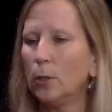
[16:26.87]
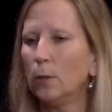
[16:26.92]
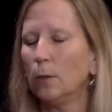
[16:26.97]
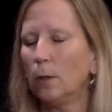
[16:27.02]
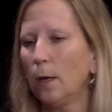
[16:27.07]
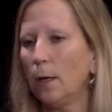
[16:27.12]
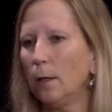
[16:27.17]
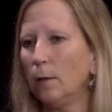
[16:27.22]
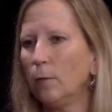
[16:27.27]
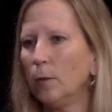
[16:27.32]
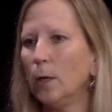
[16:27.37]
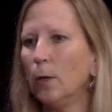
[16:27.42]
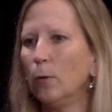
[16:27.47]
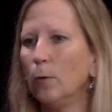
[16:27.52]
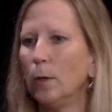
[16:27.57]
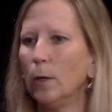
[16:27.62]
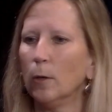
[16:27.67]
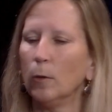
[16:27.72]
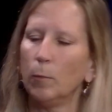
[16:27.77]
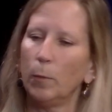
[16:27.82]
she'll kind of know
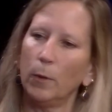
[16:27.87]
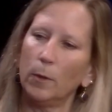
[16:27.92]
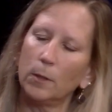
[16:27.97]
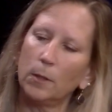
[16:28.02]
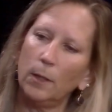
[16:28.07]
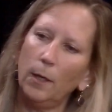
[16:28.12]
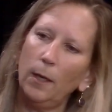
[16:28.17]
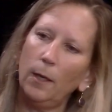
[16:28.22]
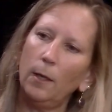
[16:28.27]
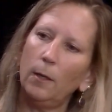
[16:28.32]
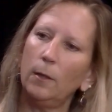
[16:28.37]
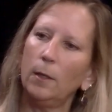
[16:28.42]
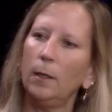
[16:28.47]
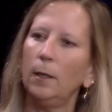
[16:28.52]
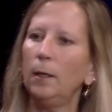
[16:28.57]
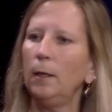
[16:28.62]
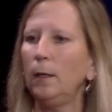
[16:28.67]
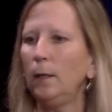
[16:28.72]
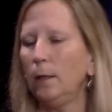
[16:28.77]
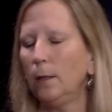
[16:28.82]
their
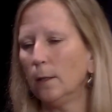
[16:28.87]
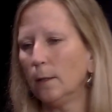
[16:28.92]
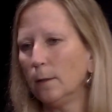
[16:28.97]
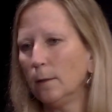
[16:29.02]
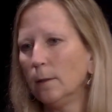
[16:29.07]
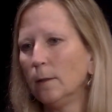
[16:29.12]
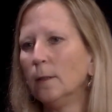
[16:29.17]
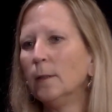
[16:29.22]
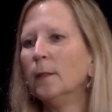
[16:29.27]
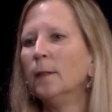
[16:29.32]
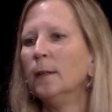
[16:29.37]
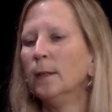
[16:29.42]
personality, and